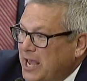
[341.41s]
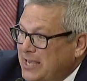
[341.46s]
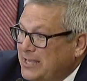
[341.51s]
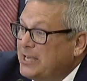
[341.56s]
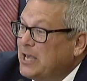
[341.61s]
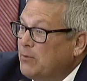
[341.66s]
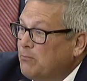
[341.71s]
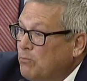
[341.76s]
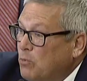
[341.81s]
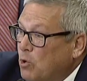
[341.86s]
and
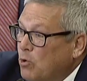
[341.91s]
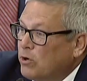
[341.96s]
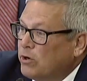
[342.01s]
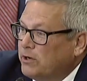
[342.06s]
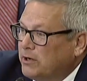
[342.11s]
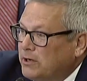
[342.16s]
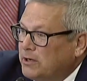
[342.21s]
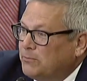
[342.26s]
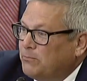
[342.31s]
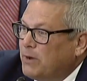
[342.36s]
get more
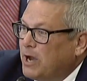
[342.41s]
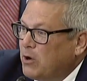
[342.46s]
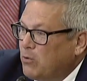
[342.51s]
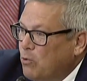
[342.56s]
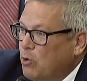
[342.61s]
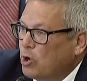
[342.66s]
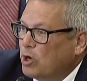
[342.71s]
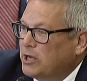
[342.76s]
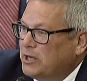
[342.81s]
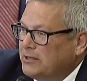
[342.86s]
done by
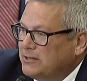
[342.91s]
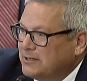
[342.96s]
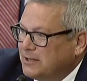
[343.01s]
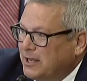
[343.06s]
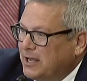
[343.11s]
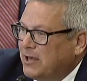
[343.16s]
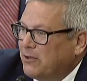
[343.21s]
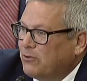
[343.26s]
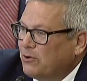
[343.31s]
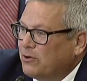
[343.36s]
working
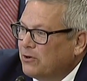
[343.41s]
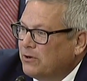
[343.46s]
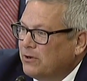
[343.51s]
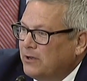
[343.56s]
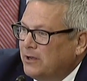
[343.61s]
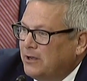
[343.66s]
together,